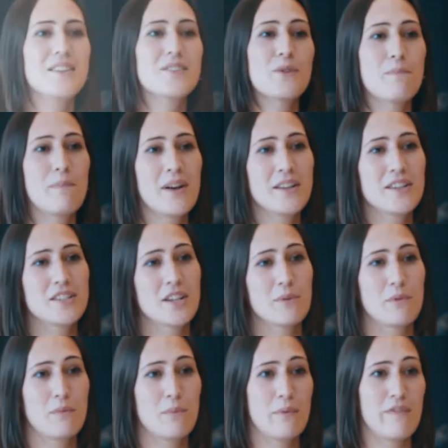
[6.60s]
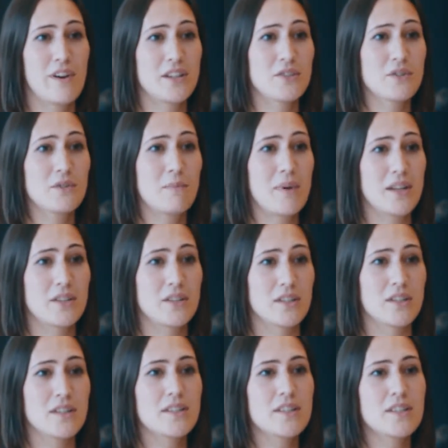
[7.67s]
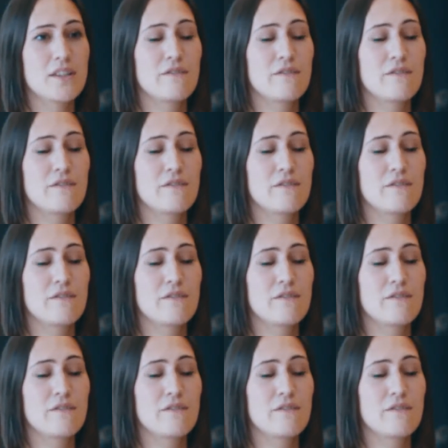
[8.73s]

So in partnership with Professional Pensions,